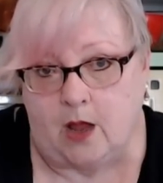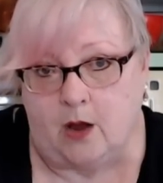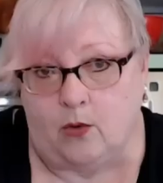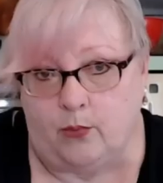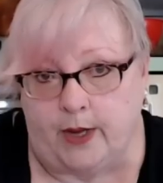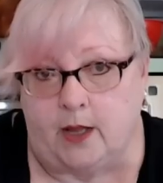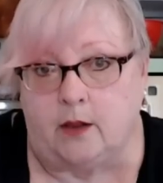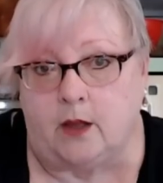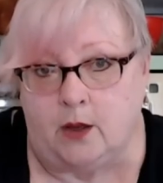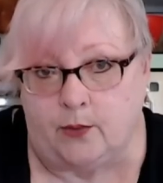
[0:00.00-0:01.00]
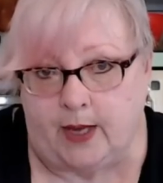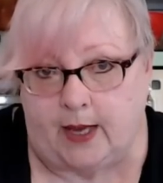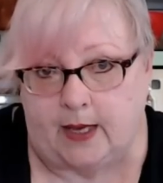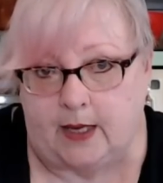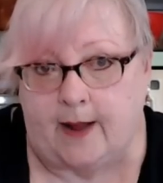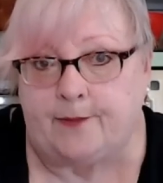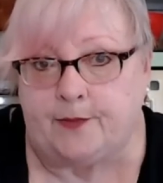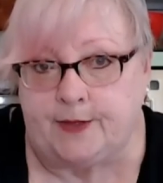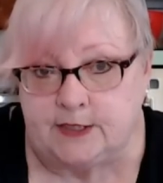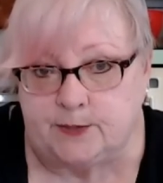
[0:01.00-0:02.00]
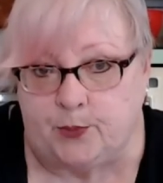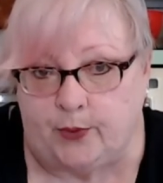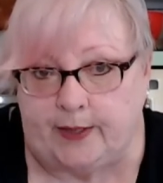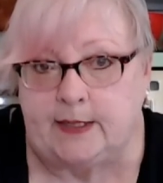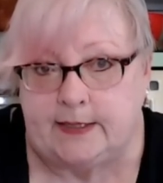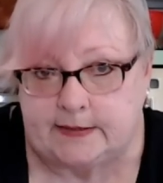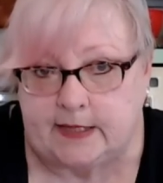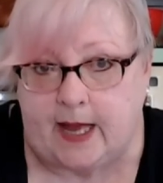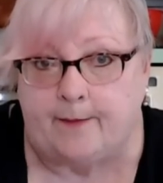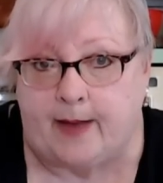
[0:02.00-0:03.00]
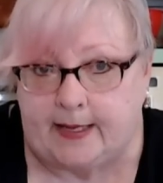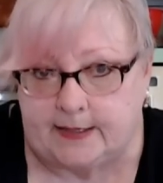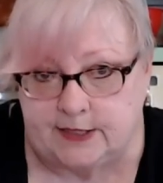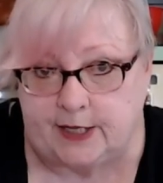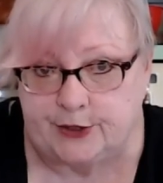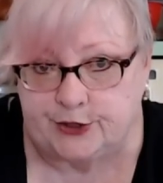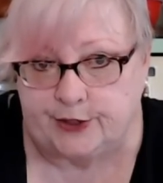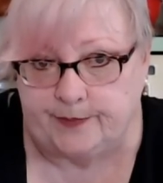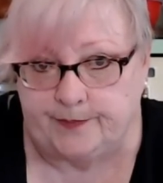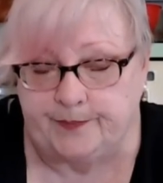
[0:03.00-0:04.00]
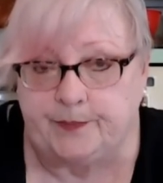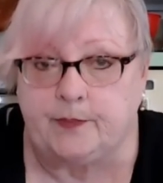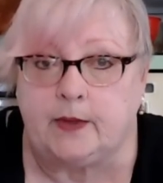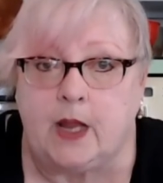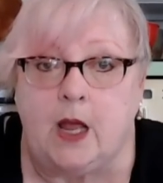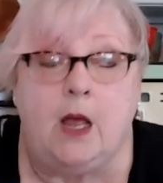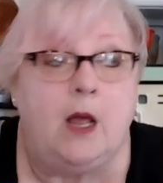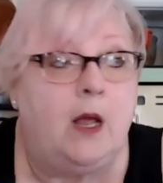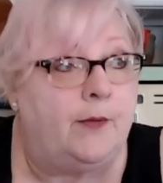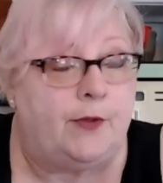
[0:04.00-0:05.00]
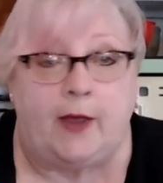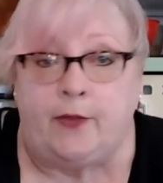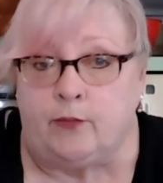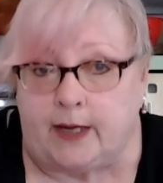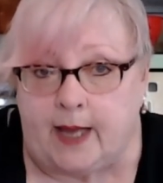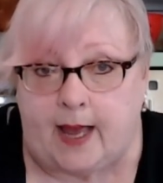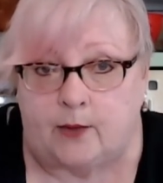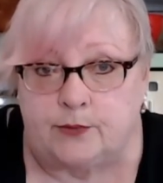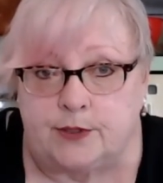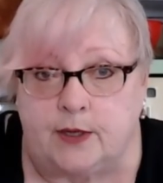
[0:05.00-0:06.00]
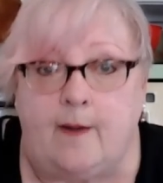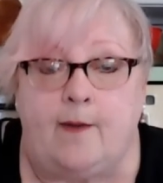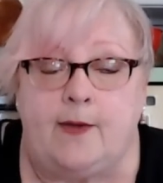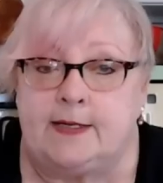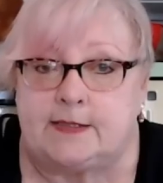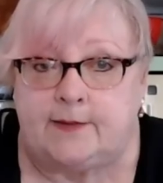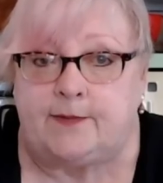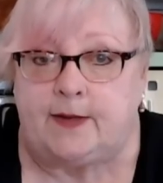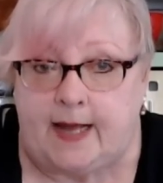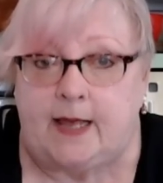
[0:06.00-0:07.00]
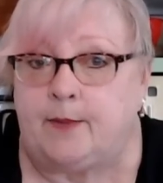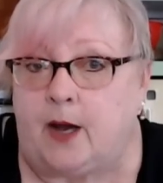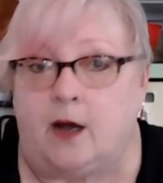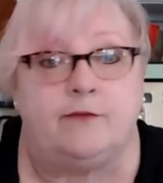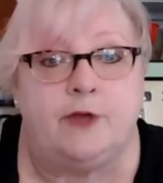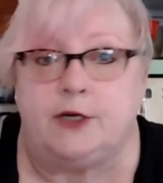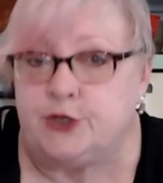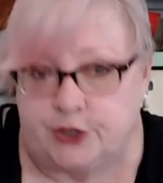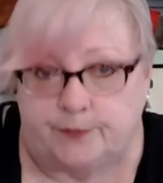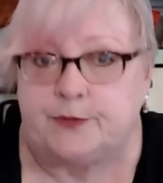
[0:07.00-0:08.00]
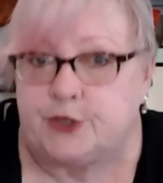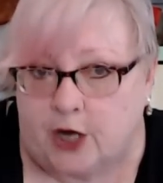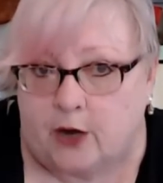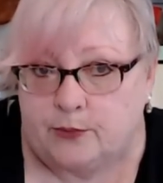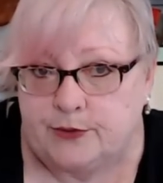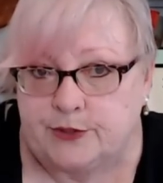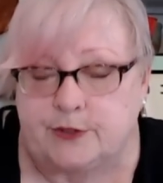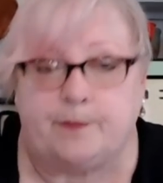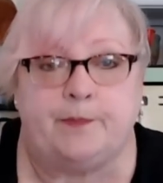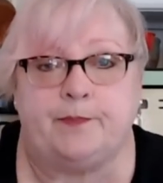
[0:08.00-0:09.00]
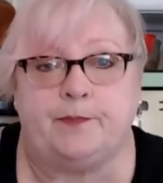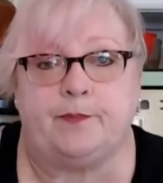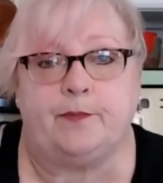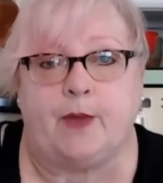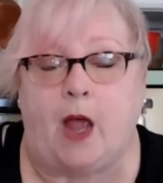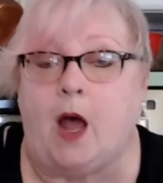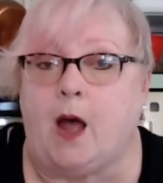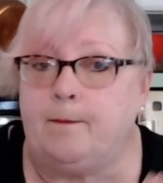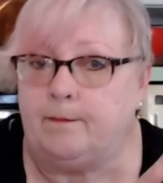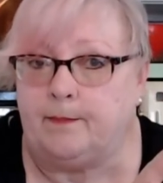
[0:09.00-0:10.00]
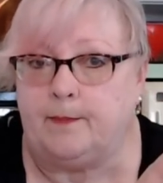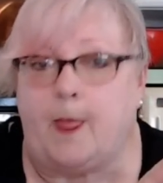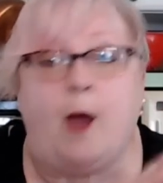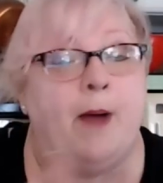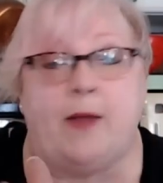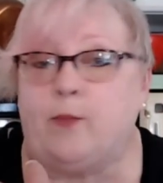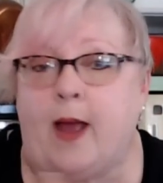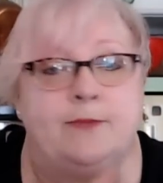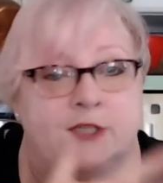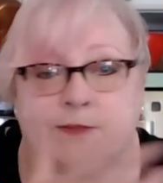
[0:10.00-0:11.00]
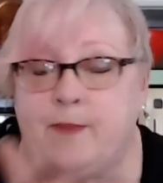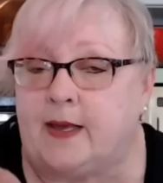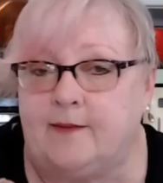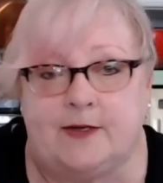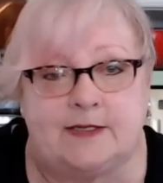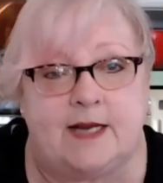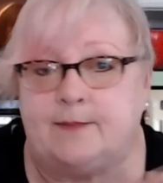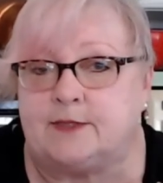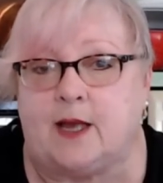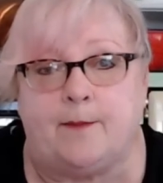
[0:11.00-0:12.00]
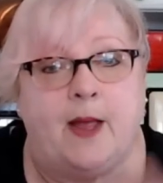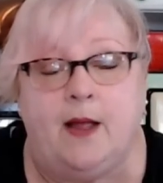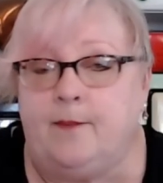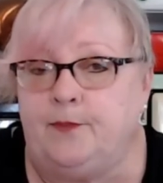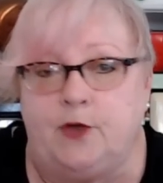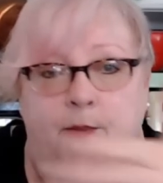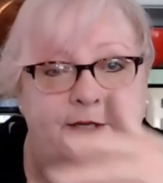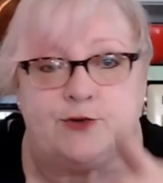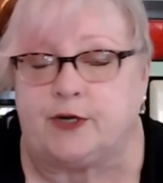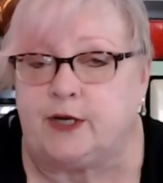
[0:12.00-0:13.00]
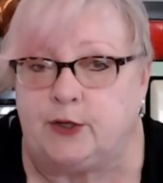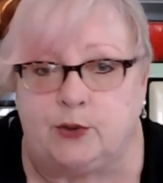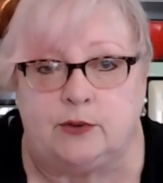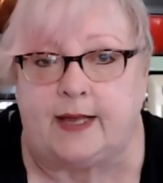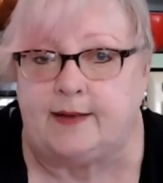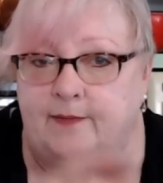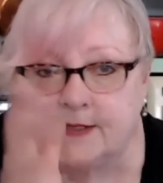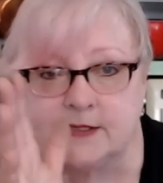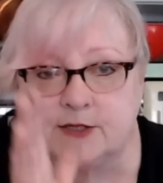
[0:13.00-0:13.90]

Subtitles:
Well, okay, at this point, he's got my attention. The other account is in the name of Jim Jones. By the way, I'm just making these names up. Nobody's drinking Kool-Aid in this.